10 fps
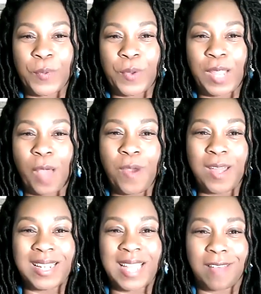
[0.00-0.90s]
Well, I
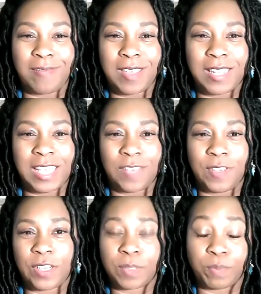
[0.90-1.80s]
want to dive in and give you
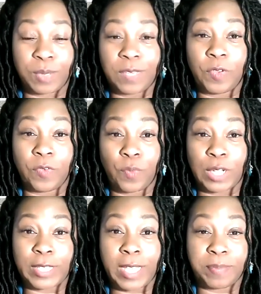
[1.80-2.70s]
just a preview of what
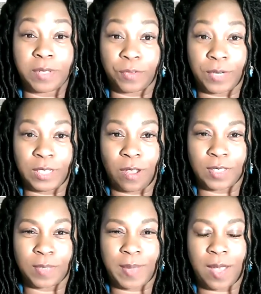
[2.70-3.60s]
Chapter 3
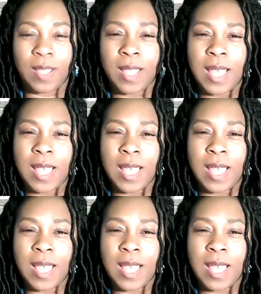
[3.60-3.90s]
talks about.